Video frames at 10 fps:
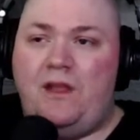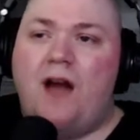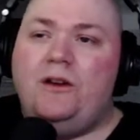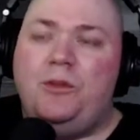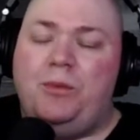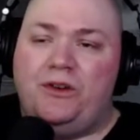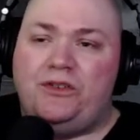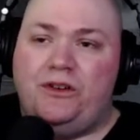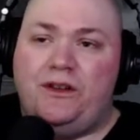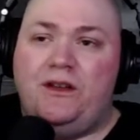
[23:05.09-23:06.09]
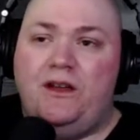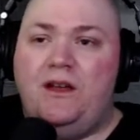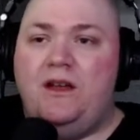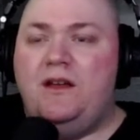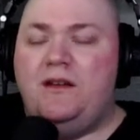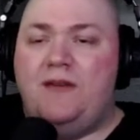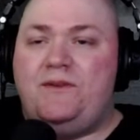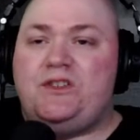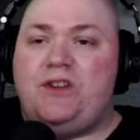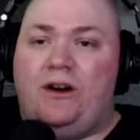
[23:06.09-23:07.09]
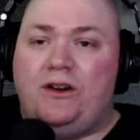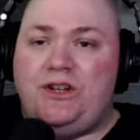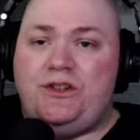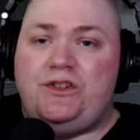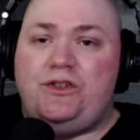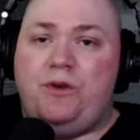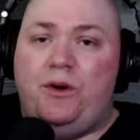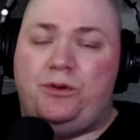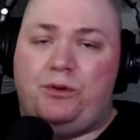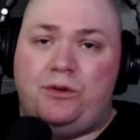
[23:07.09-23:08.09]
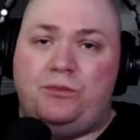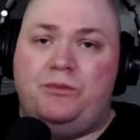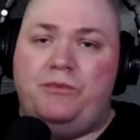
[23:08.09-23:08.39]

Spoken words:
I know that personally, if these current changes do go through